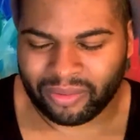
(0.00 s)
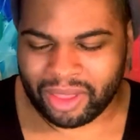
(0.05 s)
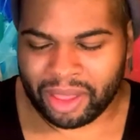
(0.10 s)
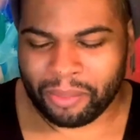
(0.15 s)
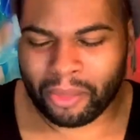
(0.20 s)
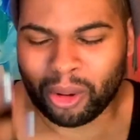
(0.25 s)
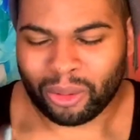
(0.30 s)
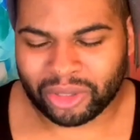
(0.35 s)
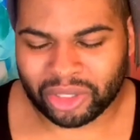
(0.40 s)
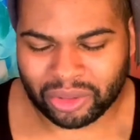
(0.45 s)

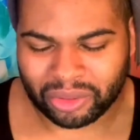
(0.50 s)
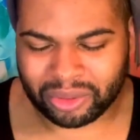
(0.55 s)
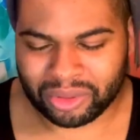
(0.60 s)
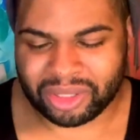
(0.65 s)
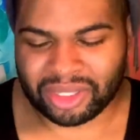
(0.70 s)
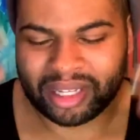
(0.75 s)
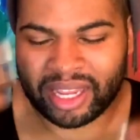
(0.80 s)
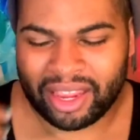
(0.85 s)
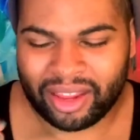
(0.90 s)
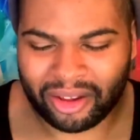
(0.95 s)
emotional
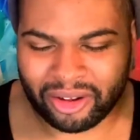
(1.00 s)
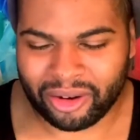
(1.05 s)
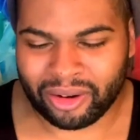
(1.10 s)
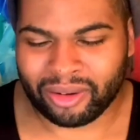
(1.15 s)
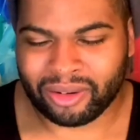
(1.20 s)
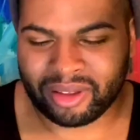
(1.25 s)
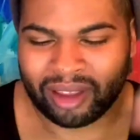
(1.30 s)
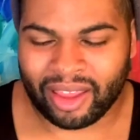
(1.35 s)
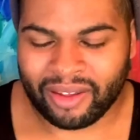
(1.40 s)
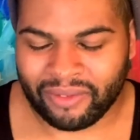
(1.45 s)
state
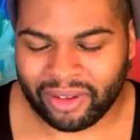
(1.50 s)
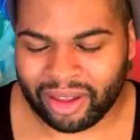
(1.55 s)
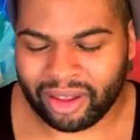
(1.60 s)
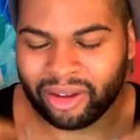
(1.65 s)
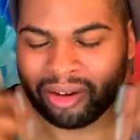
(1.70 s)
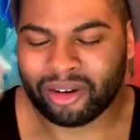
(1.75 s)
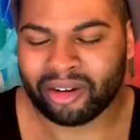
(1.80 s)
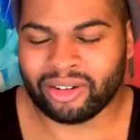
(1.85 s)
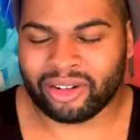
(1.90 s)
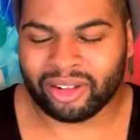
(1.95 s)
you're giving
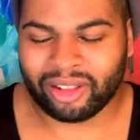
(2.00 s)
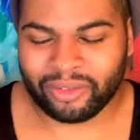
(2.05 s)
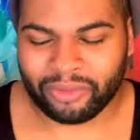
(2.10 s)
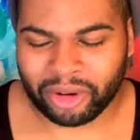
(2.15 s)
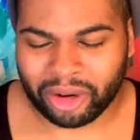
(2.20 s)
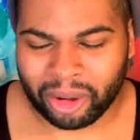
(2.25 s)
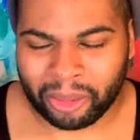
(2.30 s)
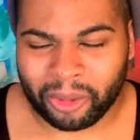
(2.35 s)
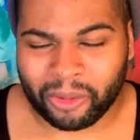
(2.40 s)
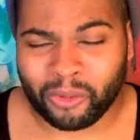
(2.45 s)
or you're
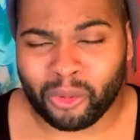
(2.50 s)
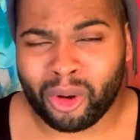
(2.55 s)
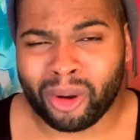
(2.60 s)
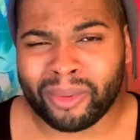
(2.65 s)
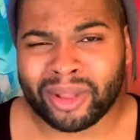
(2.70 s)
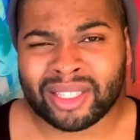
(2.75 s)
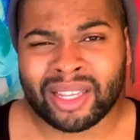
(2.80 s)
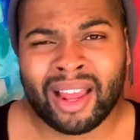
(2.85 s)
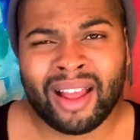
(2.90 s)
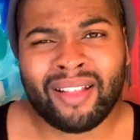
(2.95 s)
delivering a
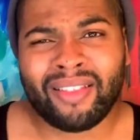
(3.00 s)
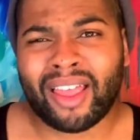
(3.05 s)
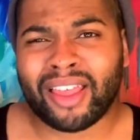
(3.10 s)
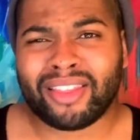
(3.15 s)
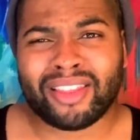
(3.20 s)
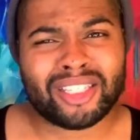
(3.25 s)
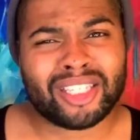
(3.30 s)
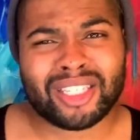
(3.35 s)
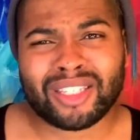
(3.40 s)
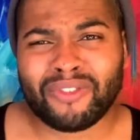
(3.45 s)
performance. Like,
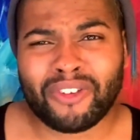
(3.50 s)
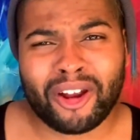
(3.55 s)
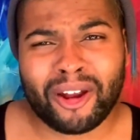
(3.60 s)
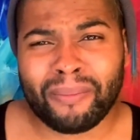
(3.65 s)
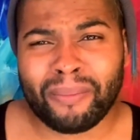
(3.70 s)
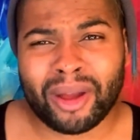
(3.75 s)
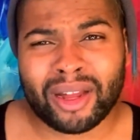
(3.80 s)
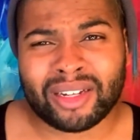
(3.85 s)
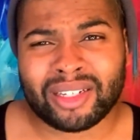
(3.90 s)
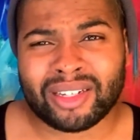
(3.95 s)
this is very
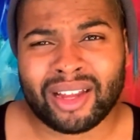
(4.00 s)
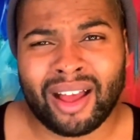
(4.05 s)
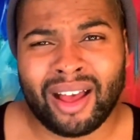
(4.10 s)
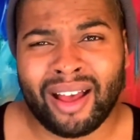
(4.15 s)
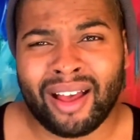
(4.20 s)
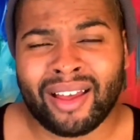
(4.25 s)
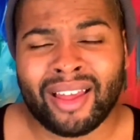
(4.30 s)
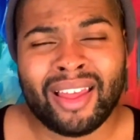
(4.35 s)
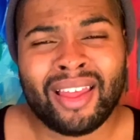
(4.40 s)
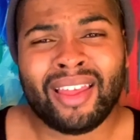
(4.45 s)
much
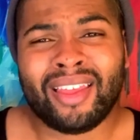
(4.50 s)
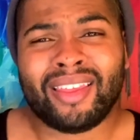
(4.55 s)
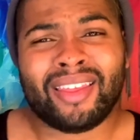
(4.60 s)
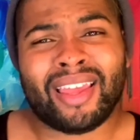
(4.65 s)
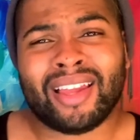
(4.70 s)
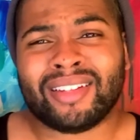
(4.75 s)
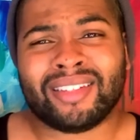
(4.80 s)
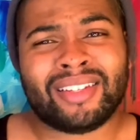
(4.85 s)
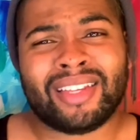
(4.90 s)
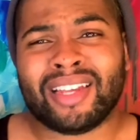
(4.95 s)

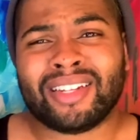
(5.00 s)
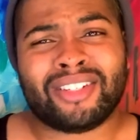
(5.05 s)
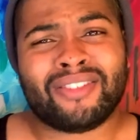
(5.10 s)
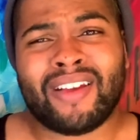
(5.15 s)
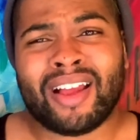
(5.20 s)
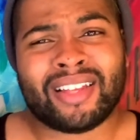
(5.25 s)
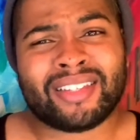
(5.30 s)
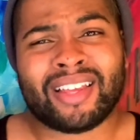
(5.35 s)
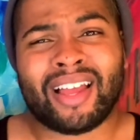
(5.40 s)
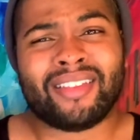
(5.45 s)
get your
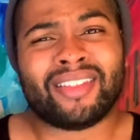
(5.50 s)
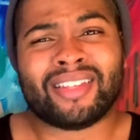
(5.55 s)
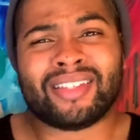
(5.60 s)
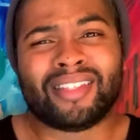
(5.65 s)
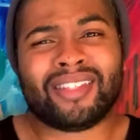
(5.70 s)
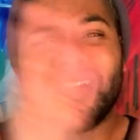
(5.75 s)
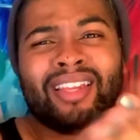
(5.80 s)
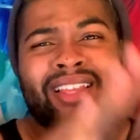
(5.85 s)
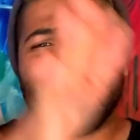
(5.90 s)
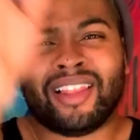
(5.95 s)
ass out of the
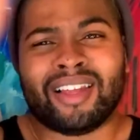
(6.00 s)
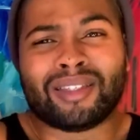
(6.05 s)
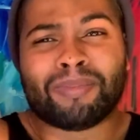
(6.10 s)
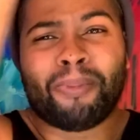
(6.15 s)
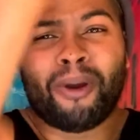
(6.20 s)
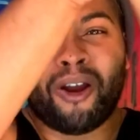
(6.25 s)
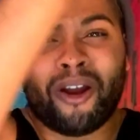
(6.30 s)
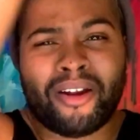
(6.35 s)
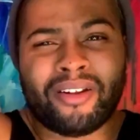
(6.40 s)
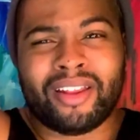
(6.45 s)
seat, let's
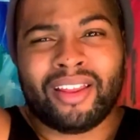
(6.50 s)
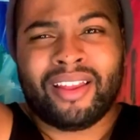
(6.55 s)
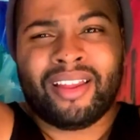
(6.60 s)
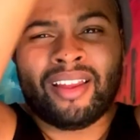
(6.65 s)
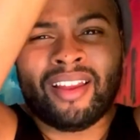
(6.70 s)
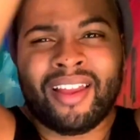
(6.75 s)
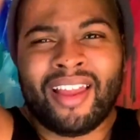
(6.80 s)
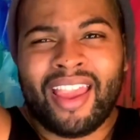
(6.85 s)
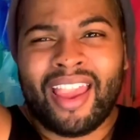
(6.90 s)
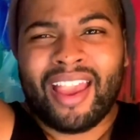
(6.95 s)
party,
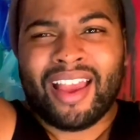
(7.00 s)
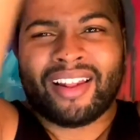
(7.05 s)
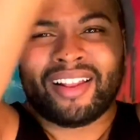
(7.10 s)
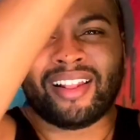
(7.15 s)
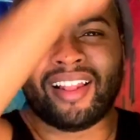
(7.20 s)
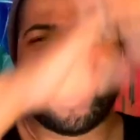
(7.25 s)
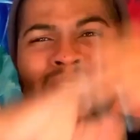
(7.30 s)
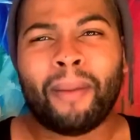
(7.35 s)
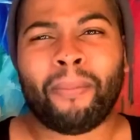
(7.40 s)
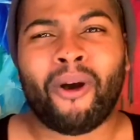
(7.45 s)
hand
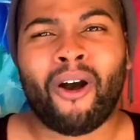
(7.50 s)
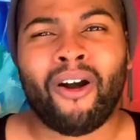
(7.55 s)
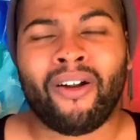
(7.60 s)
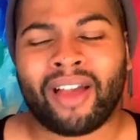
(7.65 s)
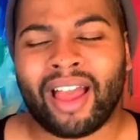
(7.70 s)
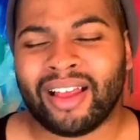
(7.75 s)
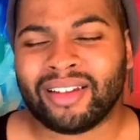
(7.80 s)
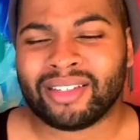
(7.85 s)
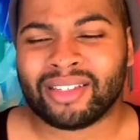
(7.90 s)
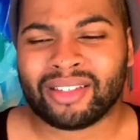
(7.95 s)
clap, all
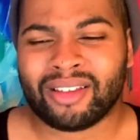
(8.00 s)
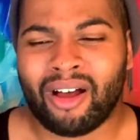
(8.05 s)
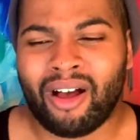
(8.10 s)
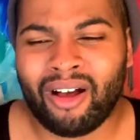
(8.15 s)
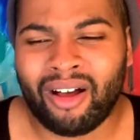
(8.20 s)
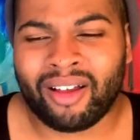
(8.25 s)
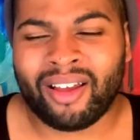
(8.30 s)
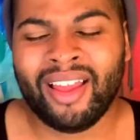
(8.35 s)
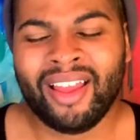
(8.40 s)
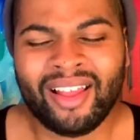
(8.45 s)
kinds of
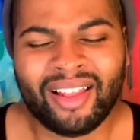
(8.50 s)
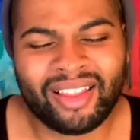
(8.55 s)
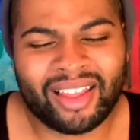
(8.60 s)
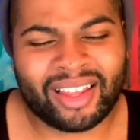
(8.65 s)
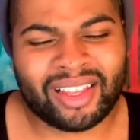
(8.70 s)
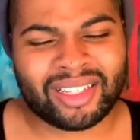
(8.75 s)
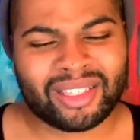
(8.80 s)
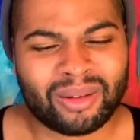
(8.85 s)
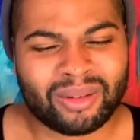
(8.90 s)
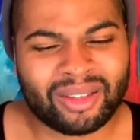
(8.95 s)
song.
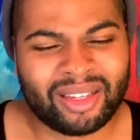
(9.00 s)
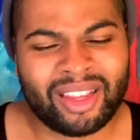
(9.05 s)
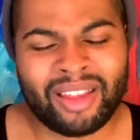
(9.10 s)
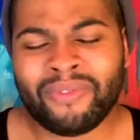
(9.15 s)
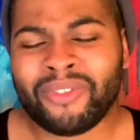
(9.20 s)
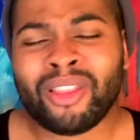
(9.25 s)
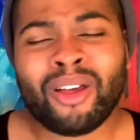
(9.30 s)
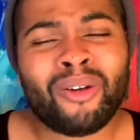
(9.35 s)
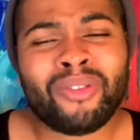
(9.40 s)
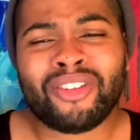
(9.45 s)
Like, it's, so
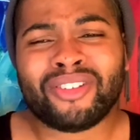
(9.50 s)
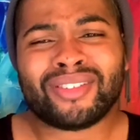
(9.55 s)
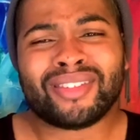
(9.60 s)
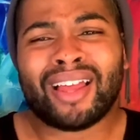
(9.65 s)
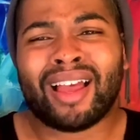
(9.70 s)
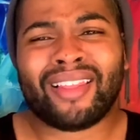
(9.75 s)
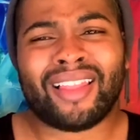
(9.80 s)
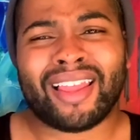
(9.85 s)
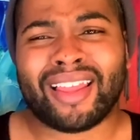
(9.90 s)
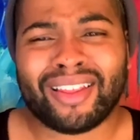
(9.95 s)
even though there's
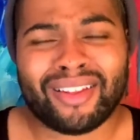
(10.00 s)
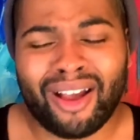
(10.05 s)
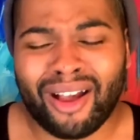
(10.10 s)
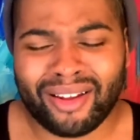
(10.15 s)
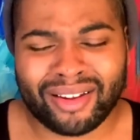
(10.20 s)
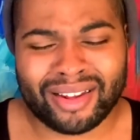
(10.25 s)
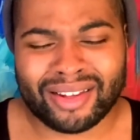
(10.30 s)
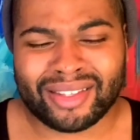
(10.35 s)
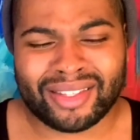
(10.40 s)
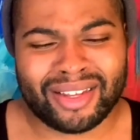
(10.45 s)
not like an
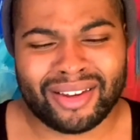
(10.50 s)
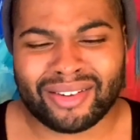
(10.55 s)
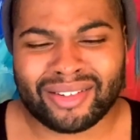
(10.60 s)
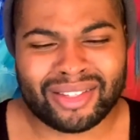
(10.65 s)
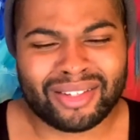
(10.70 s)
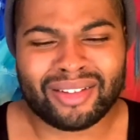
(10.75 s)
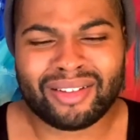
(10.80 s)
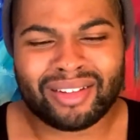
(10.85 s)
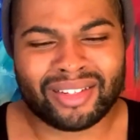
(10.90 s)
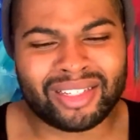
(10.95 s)
audience there
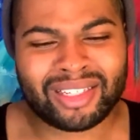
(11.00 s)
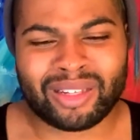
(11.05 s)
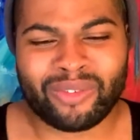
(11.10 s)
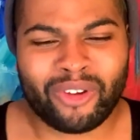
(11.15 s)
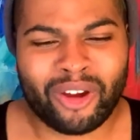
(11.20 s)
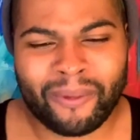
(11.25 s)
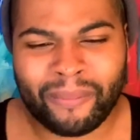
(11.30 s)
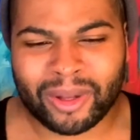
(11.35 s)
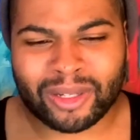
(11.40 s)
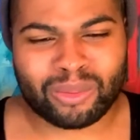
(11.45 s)
still, it's just
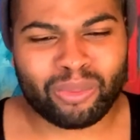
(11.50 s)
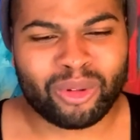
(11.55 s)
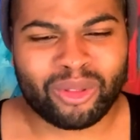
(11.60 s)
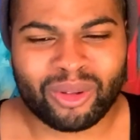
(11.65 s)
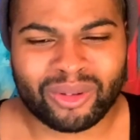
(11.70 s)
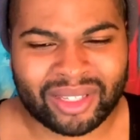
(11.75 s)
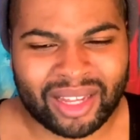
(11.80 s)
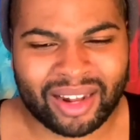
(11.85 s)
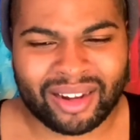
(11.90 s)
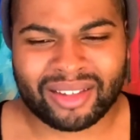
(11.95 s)
very much one of
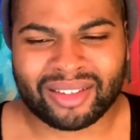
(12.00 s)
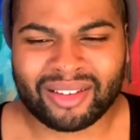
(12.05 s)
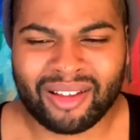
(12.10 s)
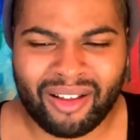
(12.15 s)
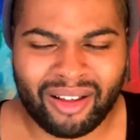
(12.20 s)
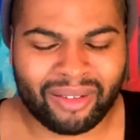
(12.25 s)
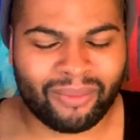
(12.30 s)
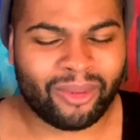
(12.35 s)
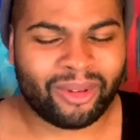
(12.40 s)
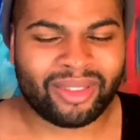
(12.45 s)
those kind of
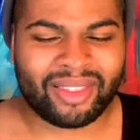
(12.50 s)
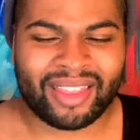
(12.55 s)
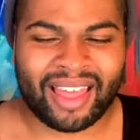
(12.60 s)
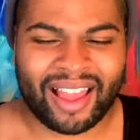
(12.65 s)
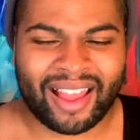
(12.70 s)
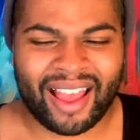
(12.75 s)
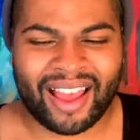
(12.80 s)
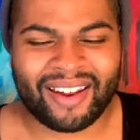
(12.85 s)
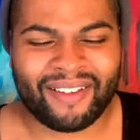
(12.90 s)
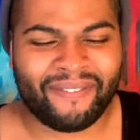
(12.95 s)
song,
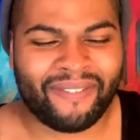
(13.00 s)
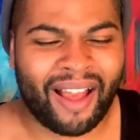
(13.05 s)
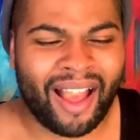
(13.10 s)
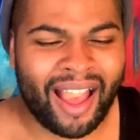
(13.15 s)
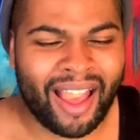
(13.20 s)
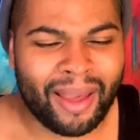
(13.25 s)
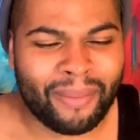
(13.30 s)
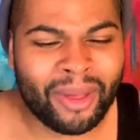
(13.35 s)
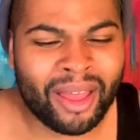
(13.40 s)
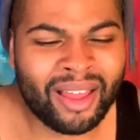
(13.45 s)
that kind of
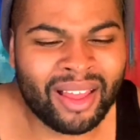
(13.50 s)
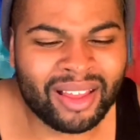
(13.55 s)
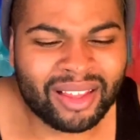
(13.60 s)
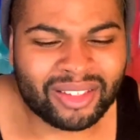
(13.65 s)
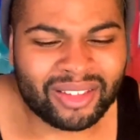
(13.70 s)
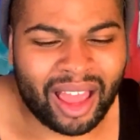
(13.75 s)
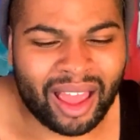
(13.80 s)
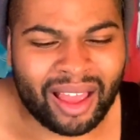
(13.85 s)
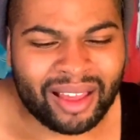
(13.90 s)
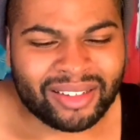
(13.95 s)
vibe.
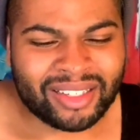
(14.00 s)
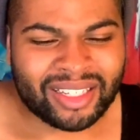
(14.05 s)
So I